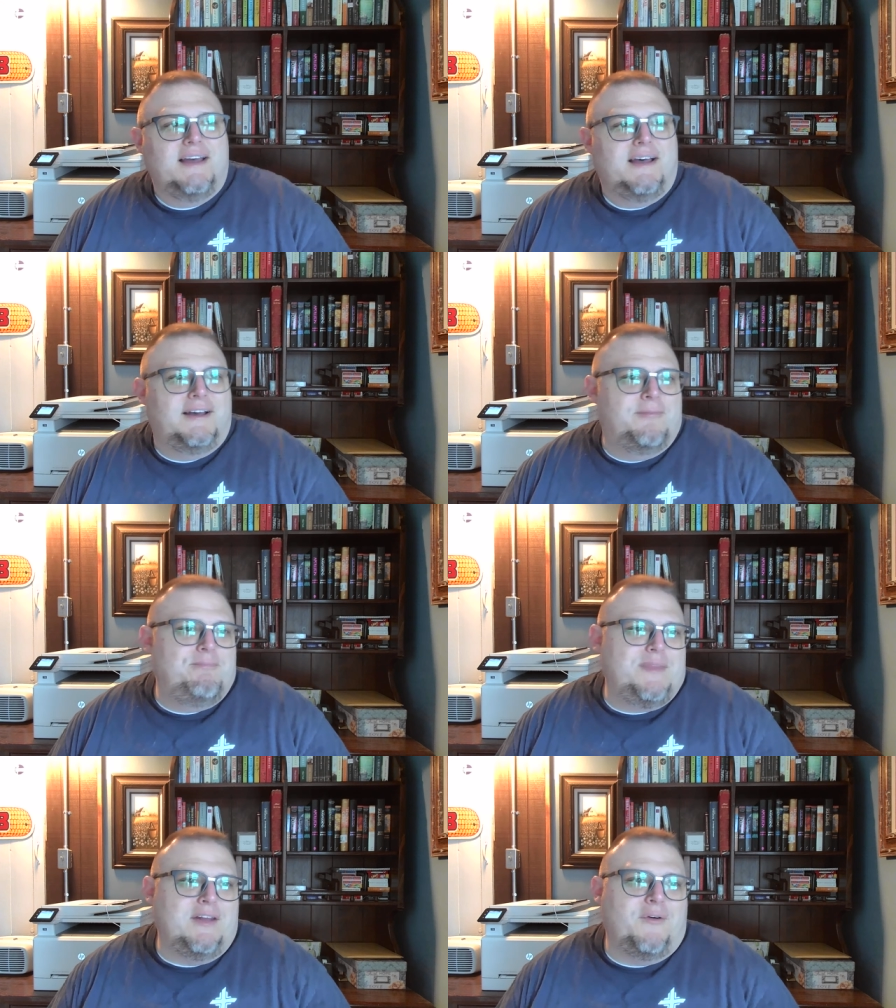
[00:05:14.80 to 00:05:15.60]

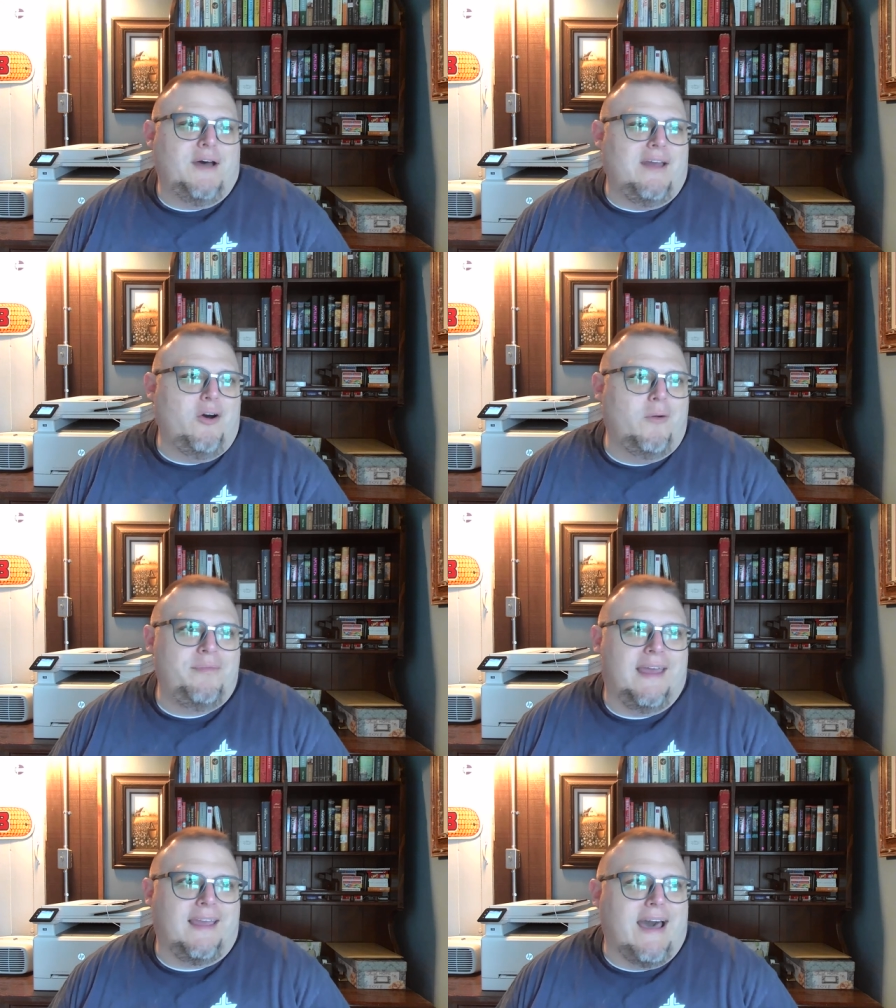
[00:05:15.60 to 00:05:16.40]
um, you know, I hope
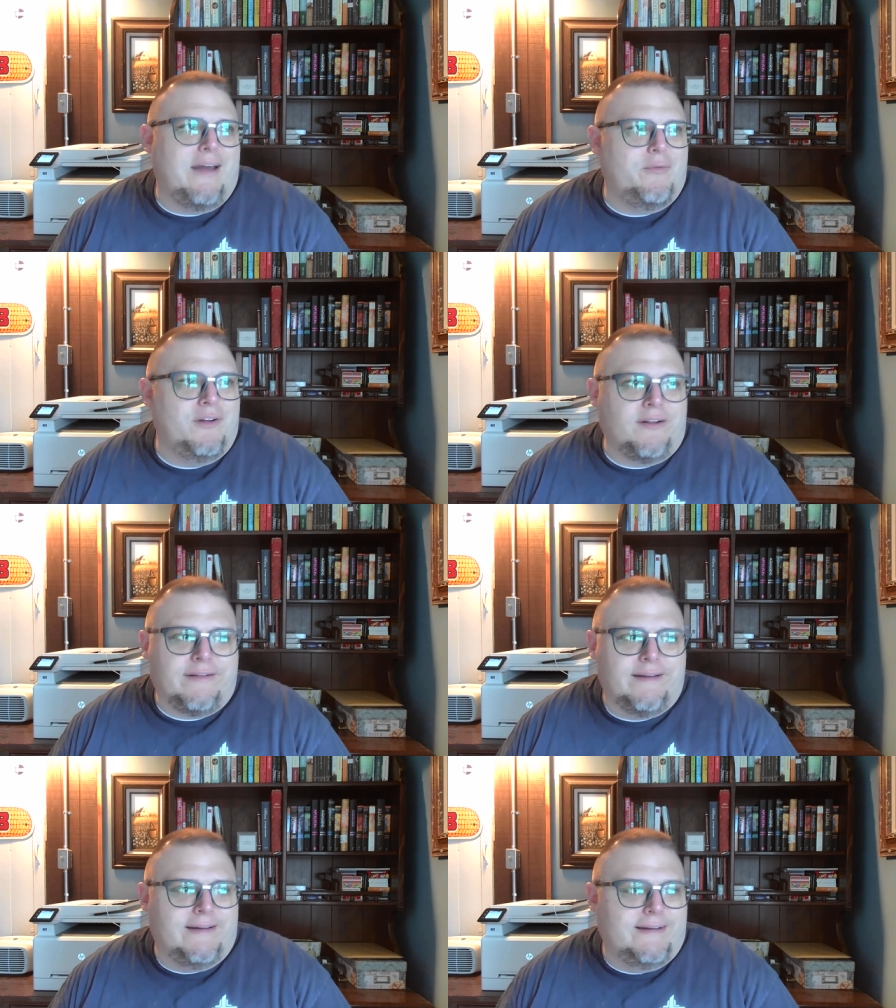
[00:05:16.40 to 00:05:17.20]
that God
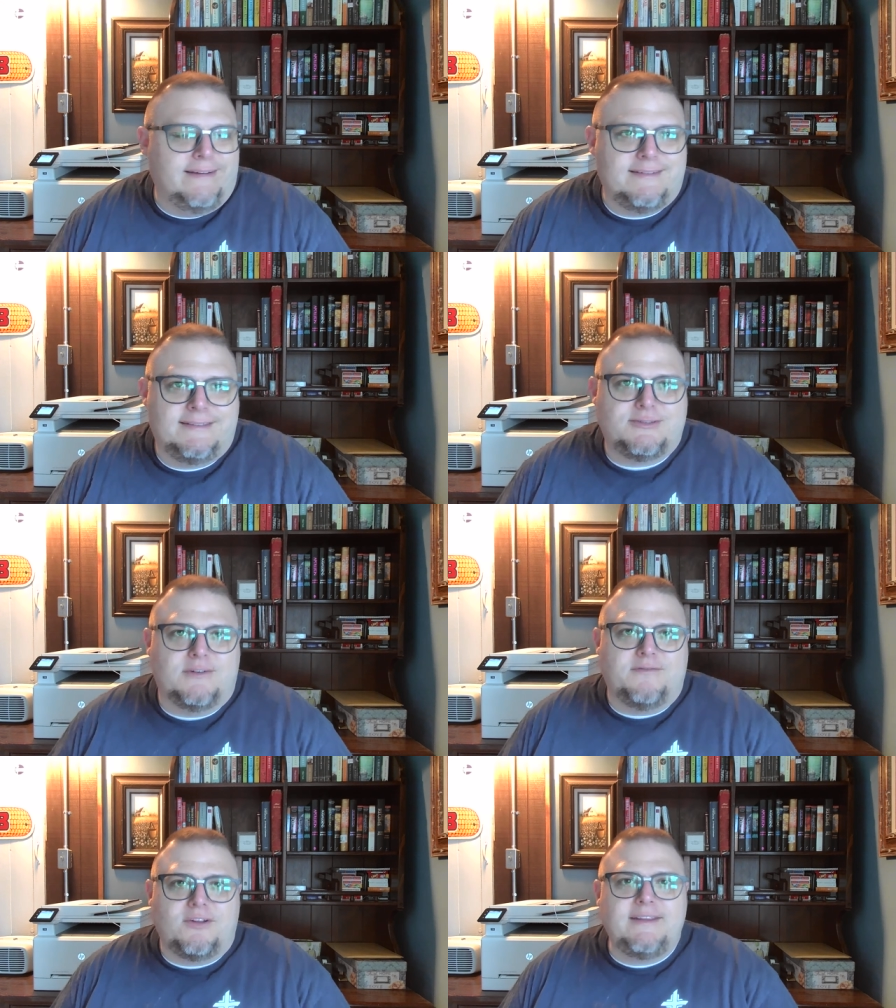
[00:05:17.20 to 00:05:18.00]
will uh, sort
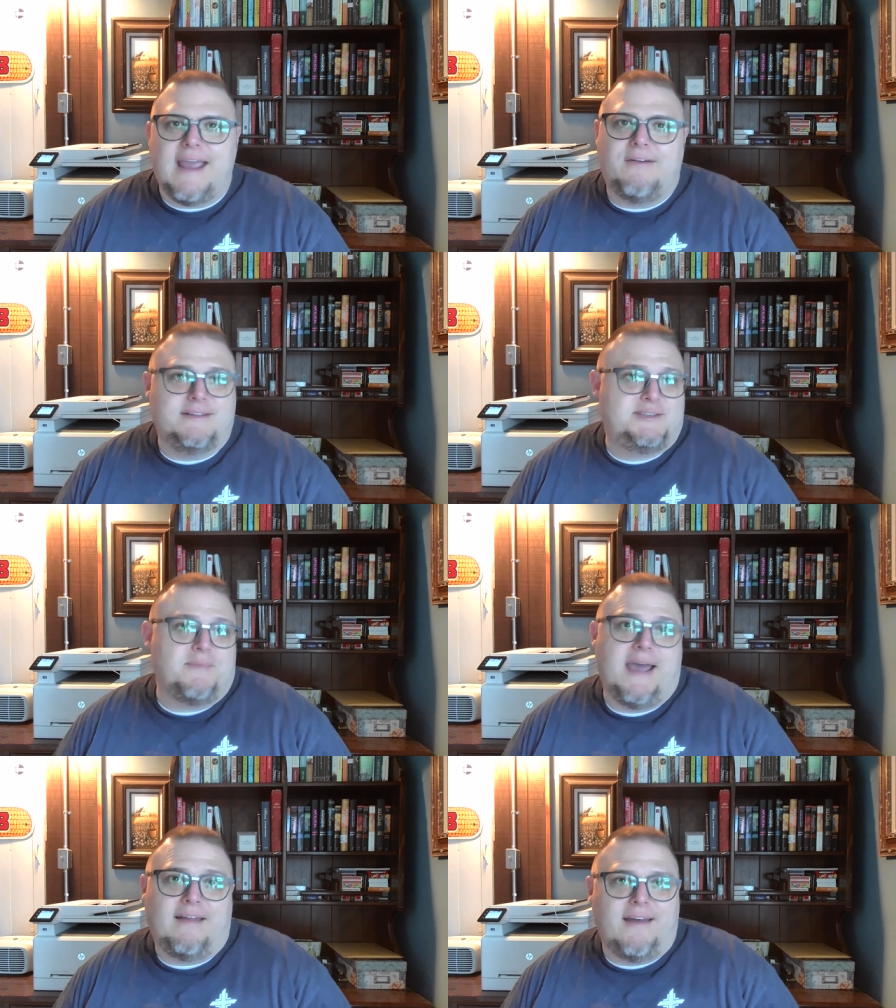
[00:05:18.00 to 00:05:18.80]
of look down and
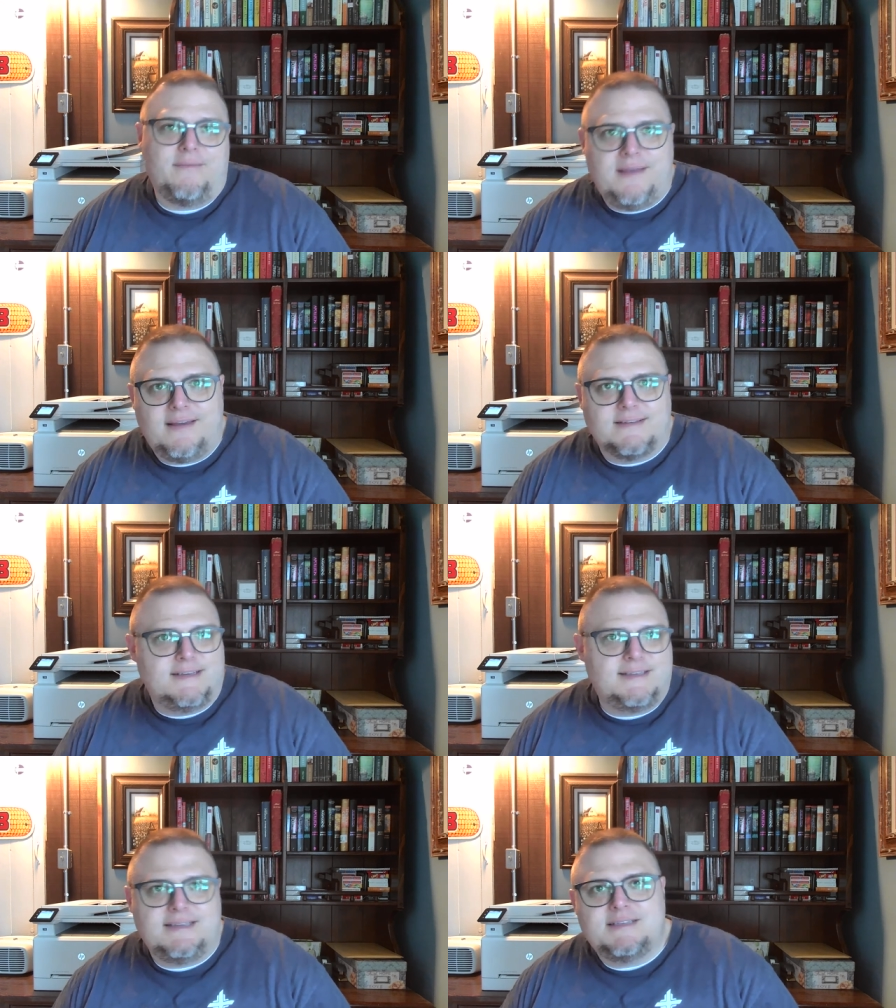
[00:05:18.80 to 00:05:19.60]
smile on me because He
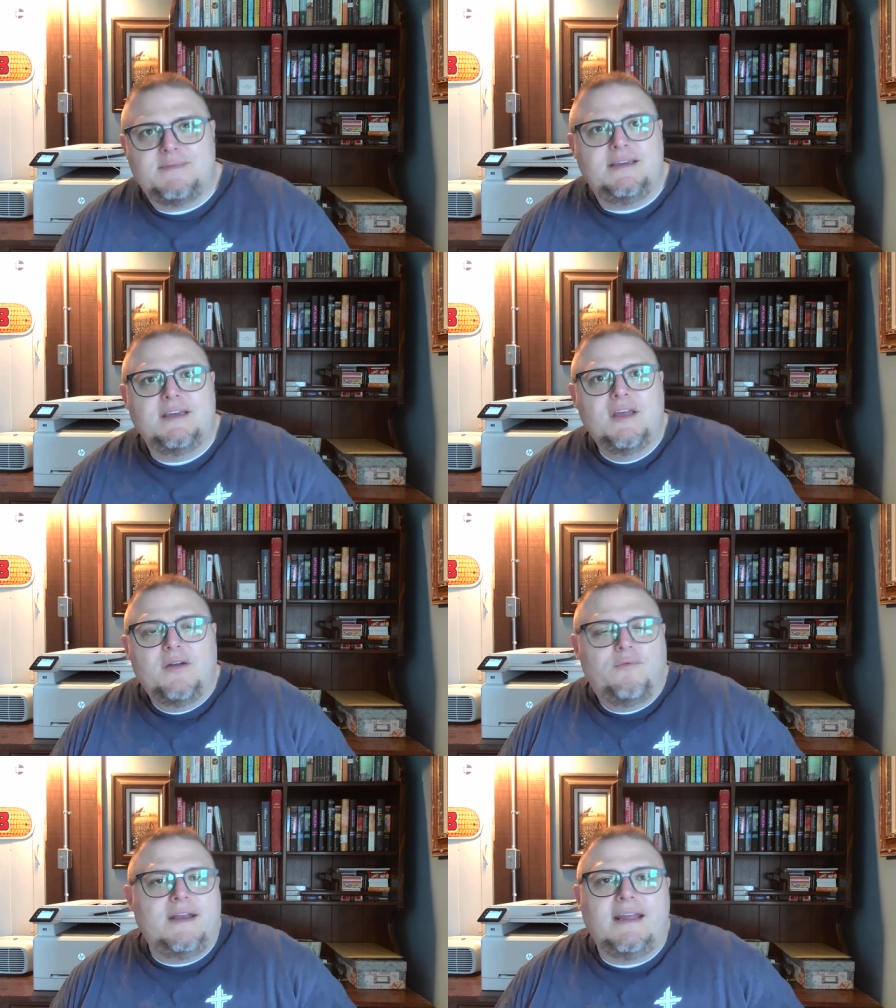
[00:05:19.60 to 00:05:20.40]
sees me
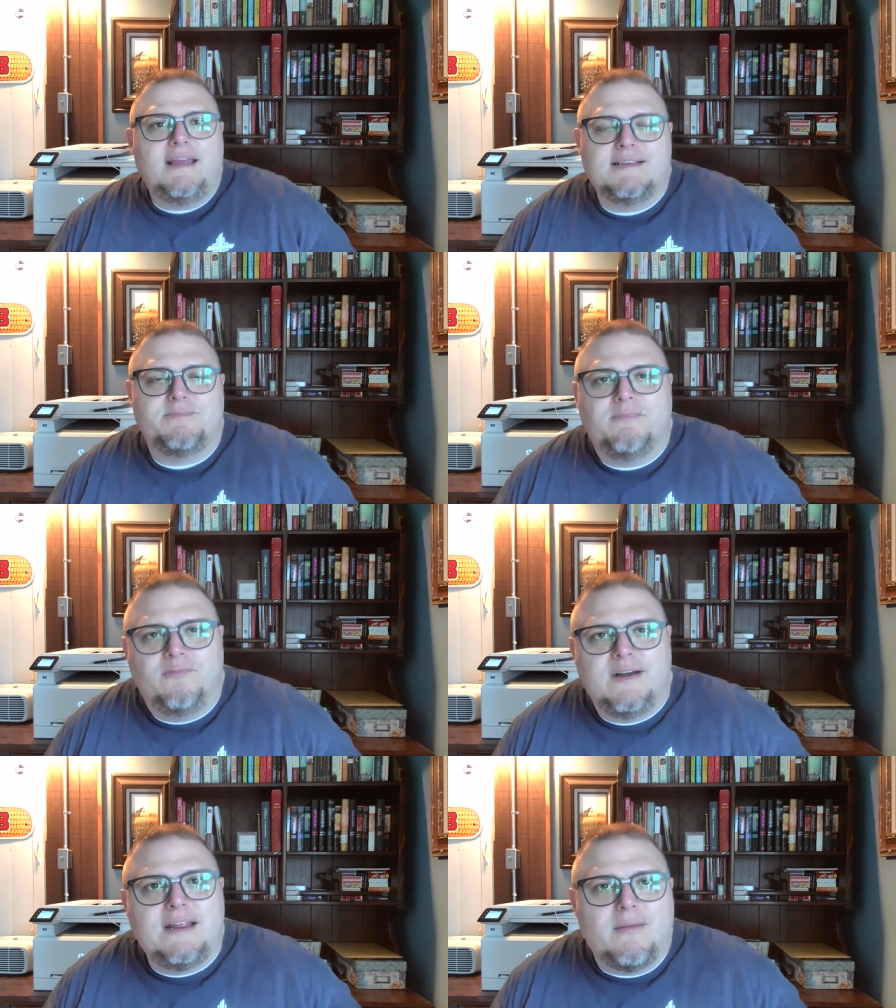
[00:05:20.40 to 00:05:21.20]
reading His
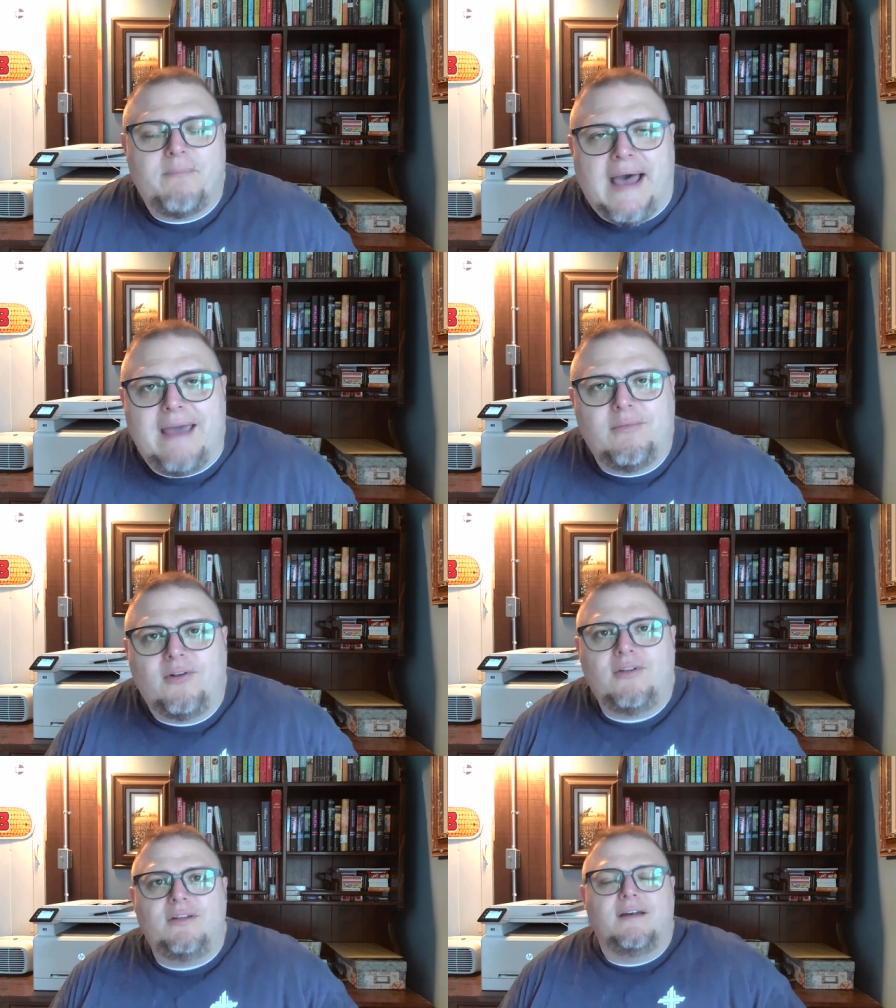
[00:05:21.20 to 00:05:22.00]
reading the Bible?